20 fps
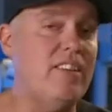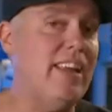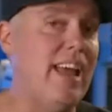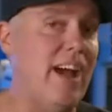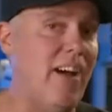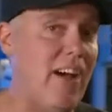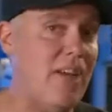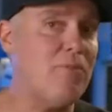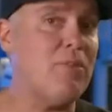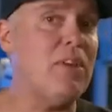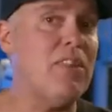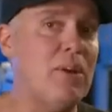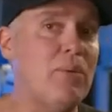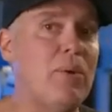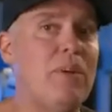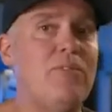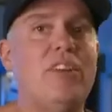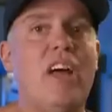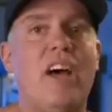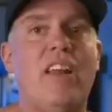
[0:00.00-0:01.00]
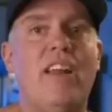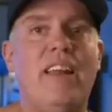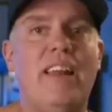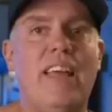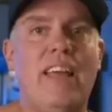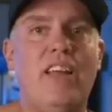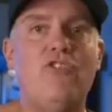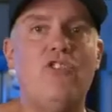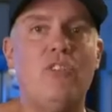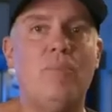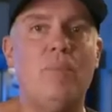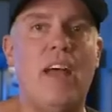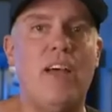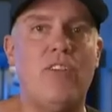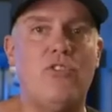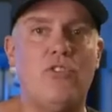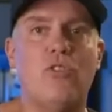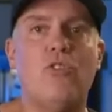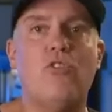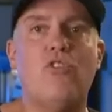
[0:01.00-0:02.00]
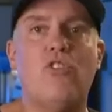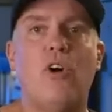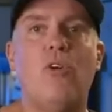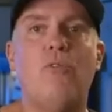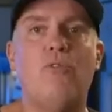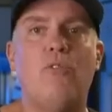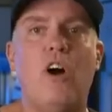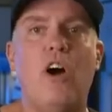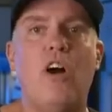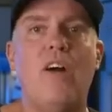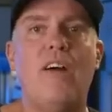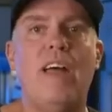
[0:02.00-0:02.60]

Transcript: Now, everything we've done on Engine Masters so far